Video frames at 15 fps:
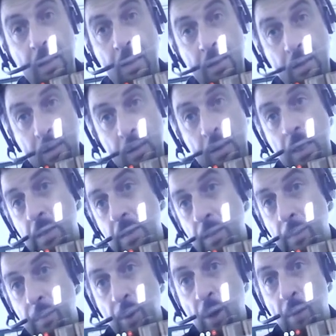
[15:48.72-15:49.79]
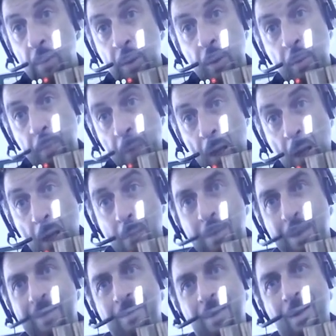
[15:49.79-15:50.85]
that's that's the problem. No? Yeah.
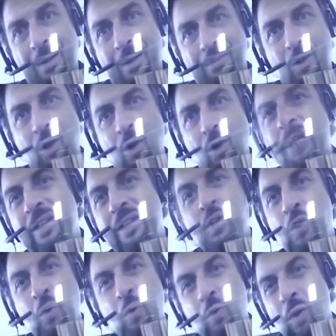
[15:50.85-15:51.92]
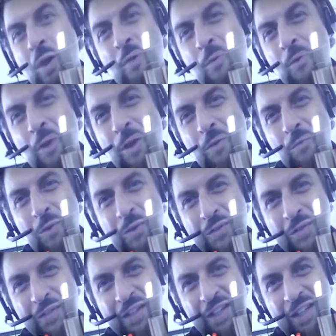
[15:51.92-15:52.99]
But nobody knew how, how
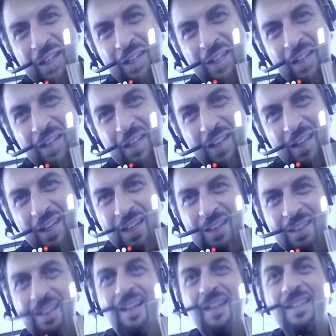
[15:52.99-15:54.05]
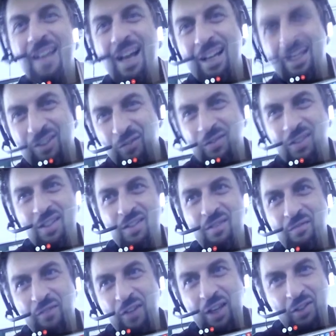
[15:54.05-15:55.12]
was the the, the, the, the result of this
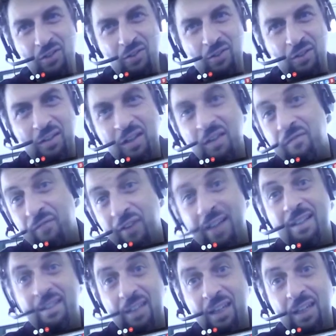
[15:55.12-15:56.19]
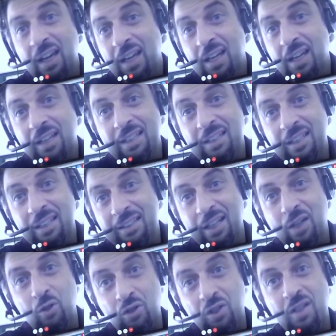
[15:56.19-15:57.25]
infection. Yeah, in yeah. Fact, the, the,
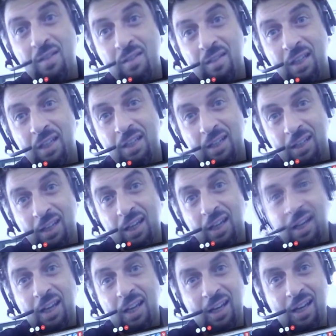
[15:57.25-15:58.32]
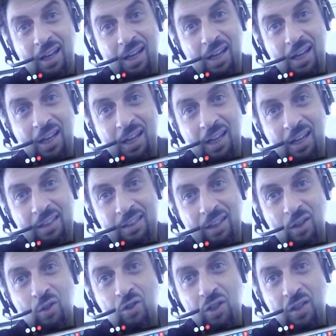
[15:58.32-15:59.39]
the logistic uh,
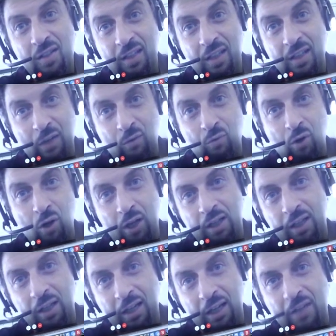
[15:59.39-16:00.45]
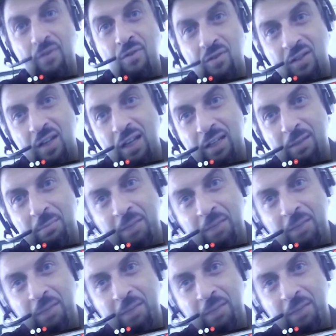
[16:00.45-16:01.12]
the logistic are working, as you said, the